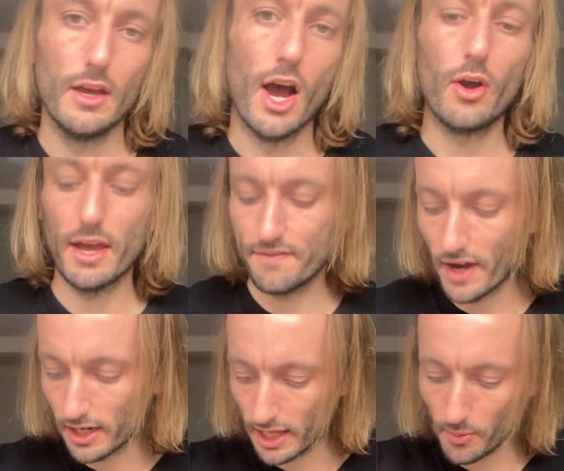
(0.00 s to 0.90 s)
Okay,
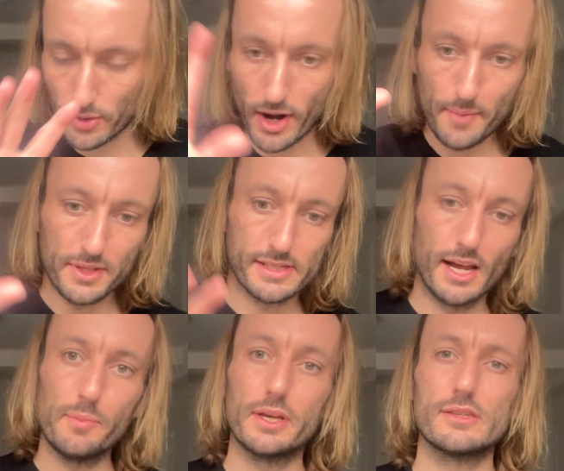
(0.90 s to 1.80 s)
finally, I want to wrap this
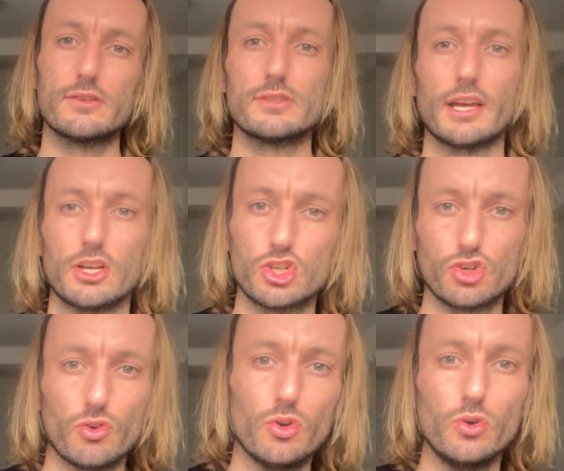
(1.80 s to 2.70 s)
up because there's like a
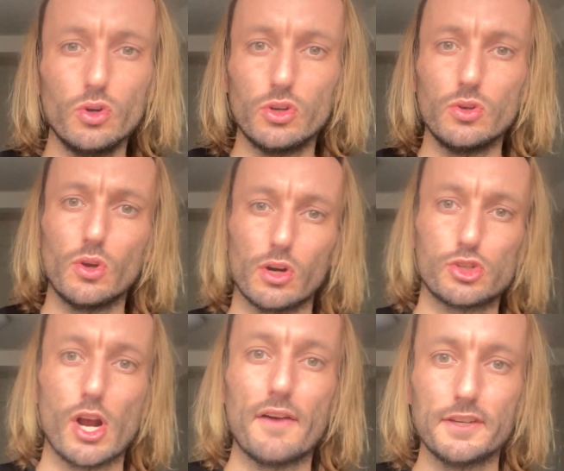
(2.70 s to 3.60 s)
true New York
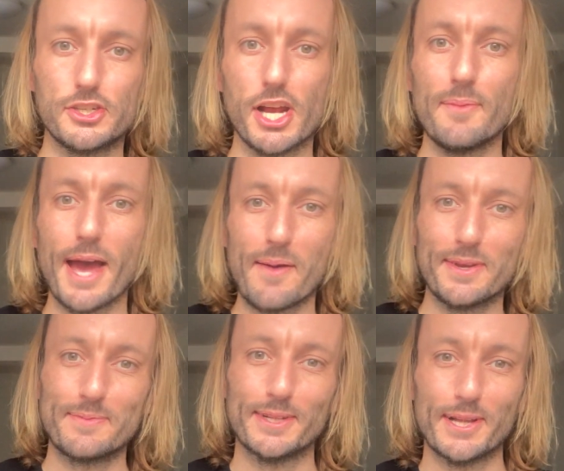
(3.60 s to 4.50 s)
traffic jam
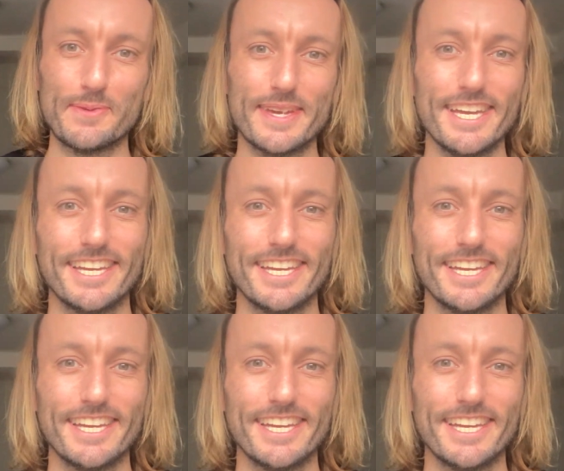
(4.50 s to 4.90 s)
happening below me.